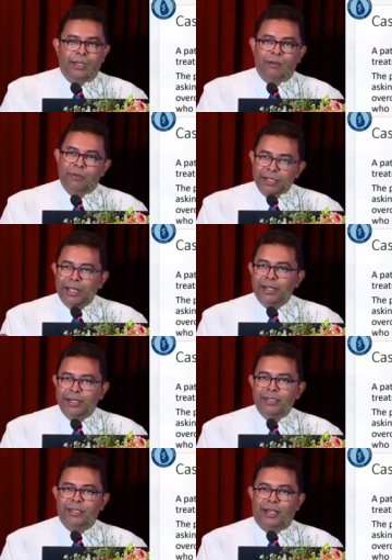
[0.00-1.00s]
When they are
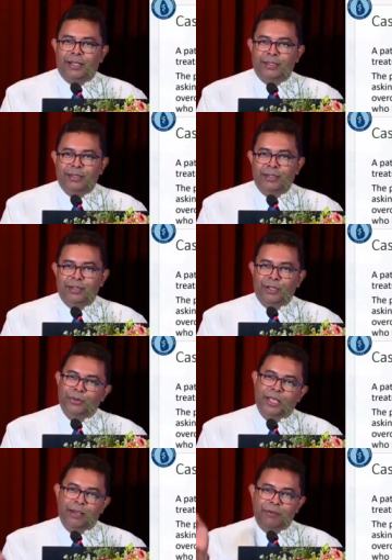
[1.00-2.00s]
discharged, now
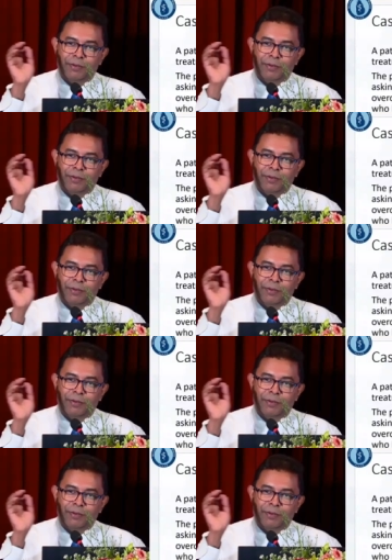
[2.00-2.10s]
they have